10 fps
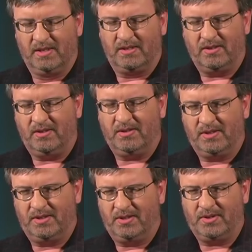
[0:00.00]
So
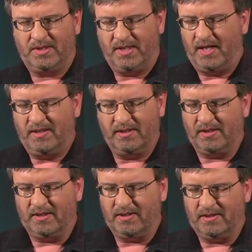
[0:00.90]
she was standing
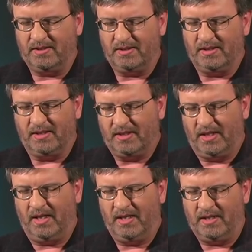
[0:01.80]
there,
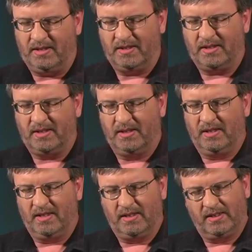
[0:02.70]
and
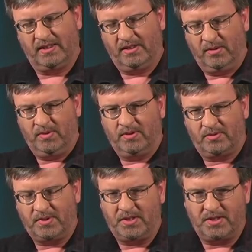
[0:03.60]
the demons
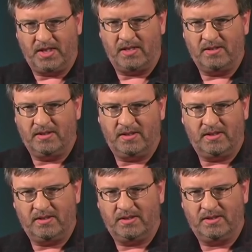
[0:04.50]
reached down
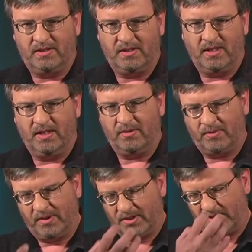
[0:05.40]
there and, and
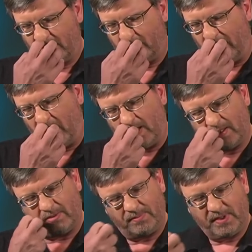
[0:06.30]
reached in her mouth,
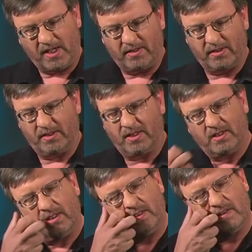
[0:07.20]
ripped out her
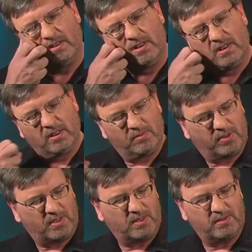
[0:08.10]
tongue and
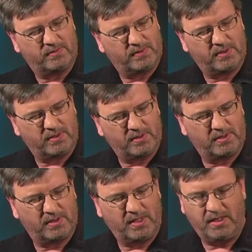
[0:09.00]
part of her
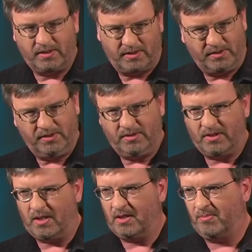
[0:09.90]
thing, and says, You
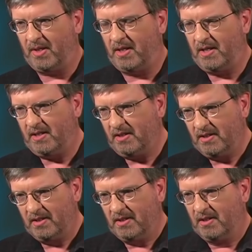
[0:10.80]
talk bad?
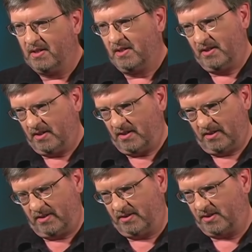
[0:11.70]

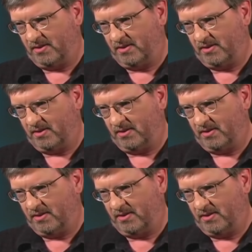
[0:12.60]
Oh, the